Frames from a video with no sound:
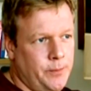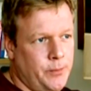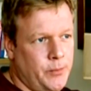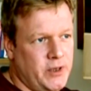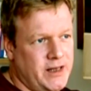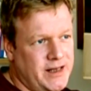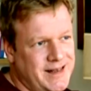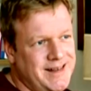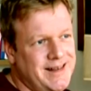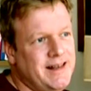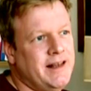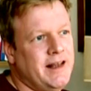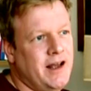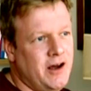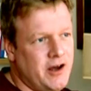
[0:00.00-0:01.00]
But
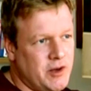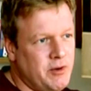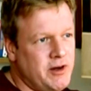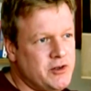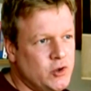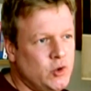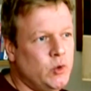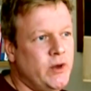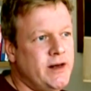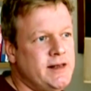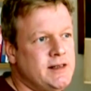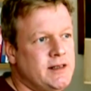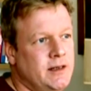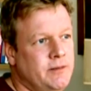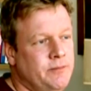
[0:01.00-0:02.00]
the argument is
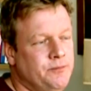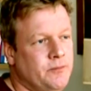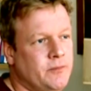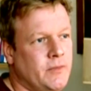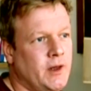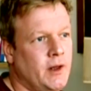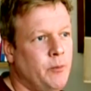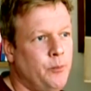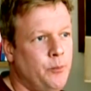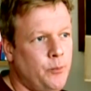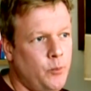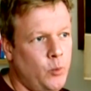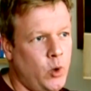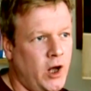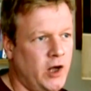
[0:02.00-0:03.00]
always
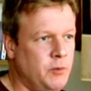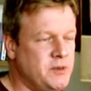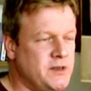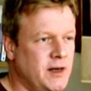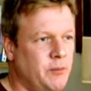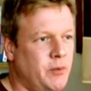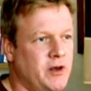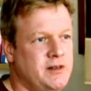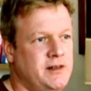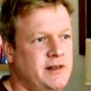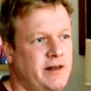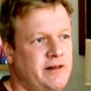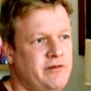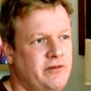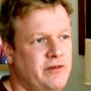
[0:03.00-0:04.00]
100%
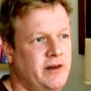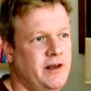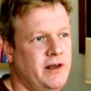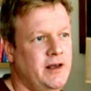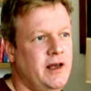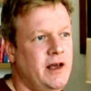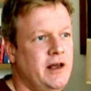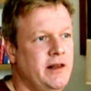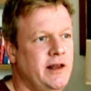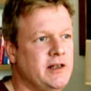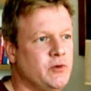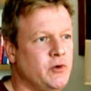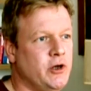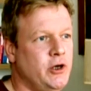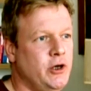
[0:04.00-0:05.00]
positive.
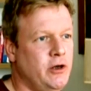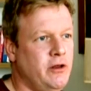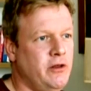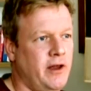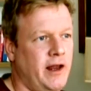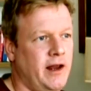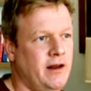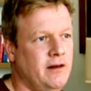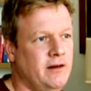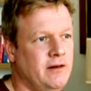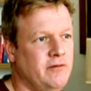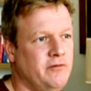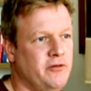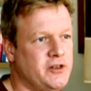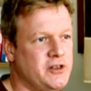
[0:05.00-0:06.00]
These are a good thing
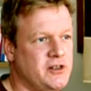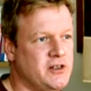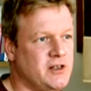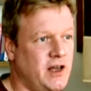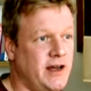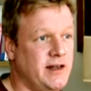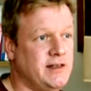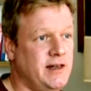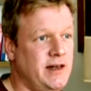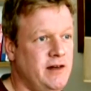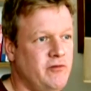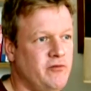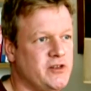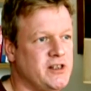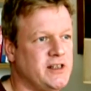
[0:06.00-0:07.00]
for society,
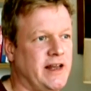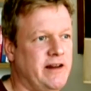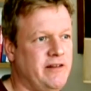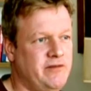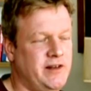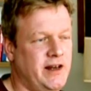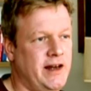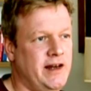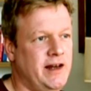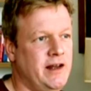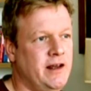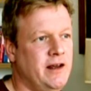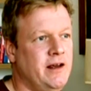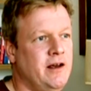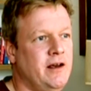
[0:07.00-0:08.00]
for safety,
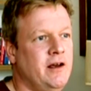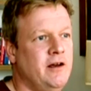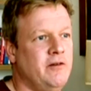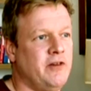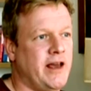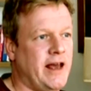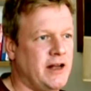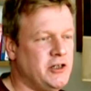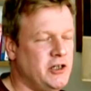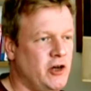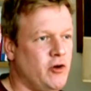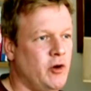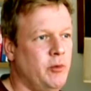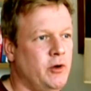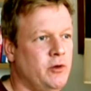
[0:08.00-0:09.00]
for catching
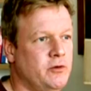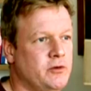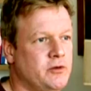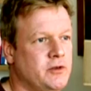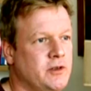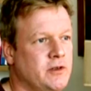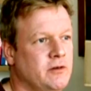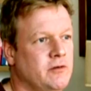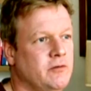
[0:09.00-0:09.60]
criminals.